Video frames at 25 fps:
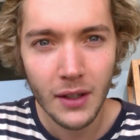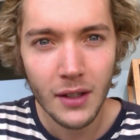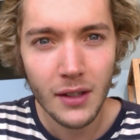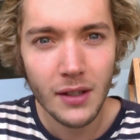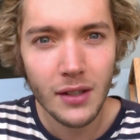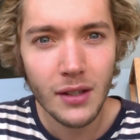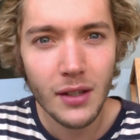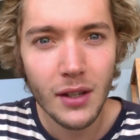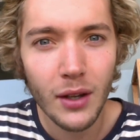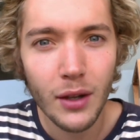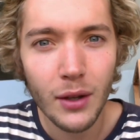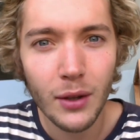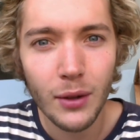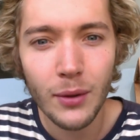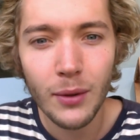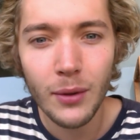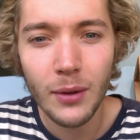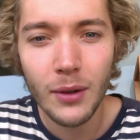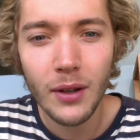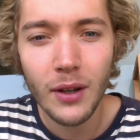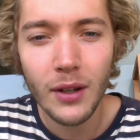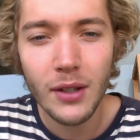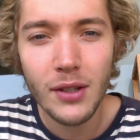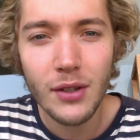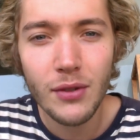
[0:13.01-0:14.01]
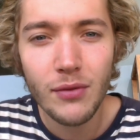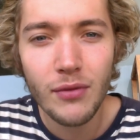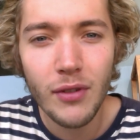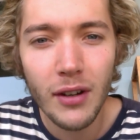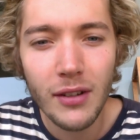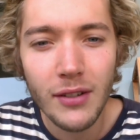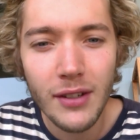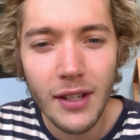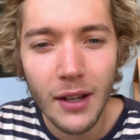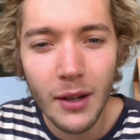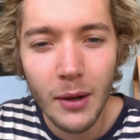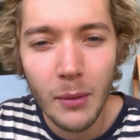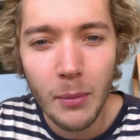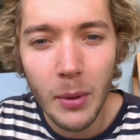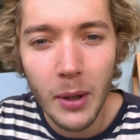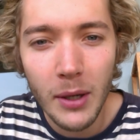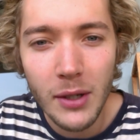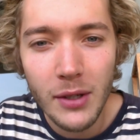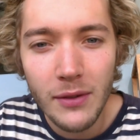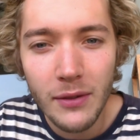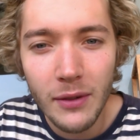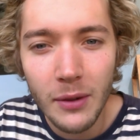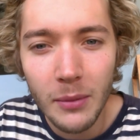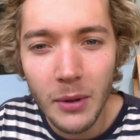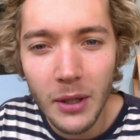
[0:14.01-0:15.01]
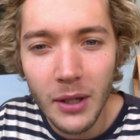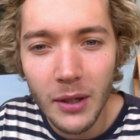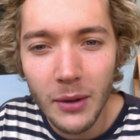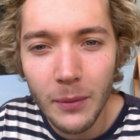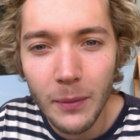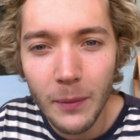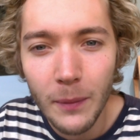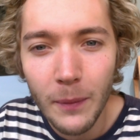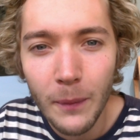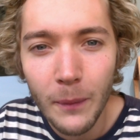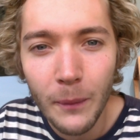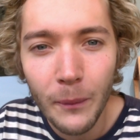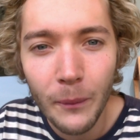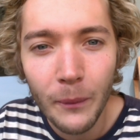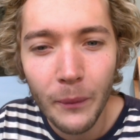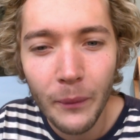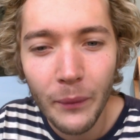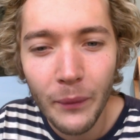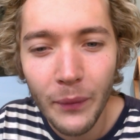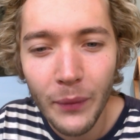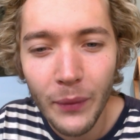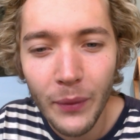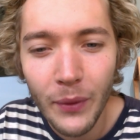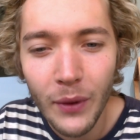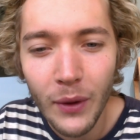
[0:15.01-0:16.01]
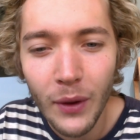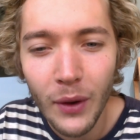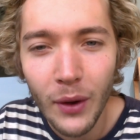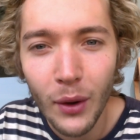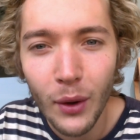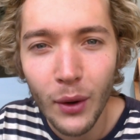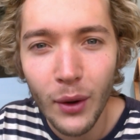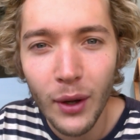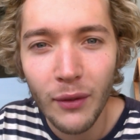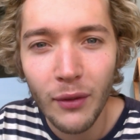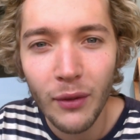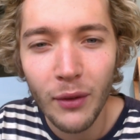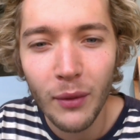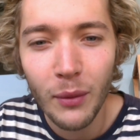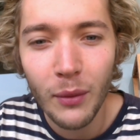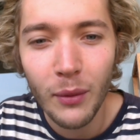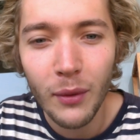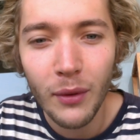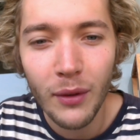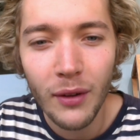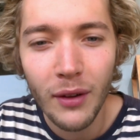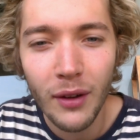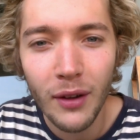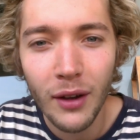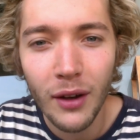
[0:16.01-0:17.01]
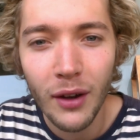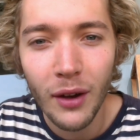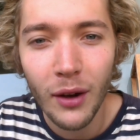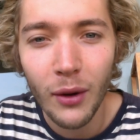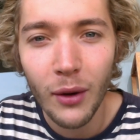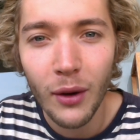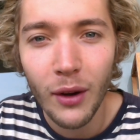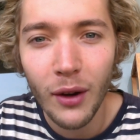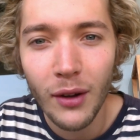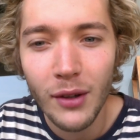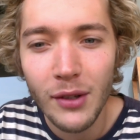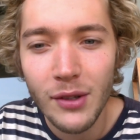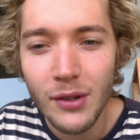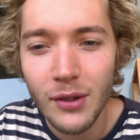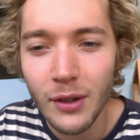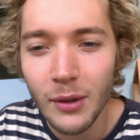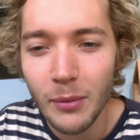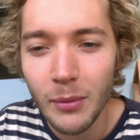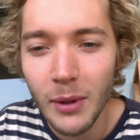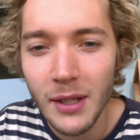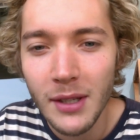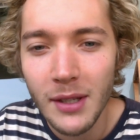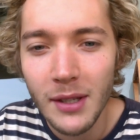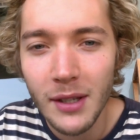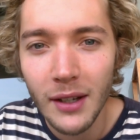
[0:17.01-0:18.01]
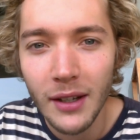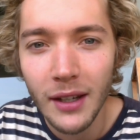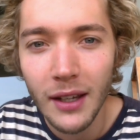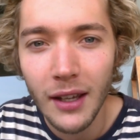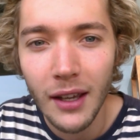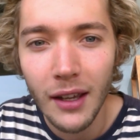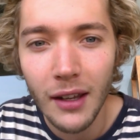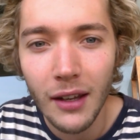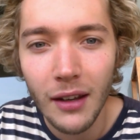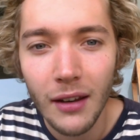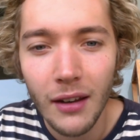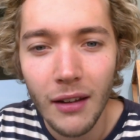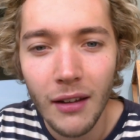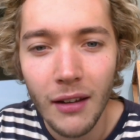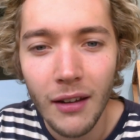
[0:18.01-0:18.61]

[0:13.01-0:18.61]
So I just wrote down a bunch of them and I'll give it a go at answering the best I can.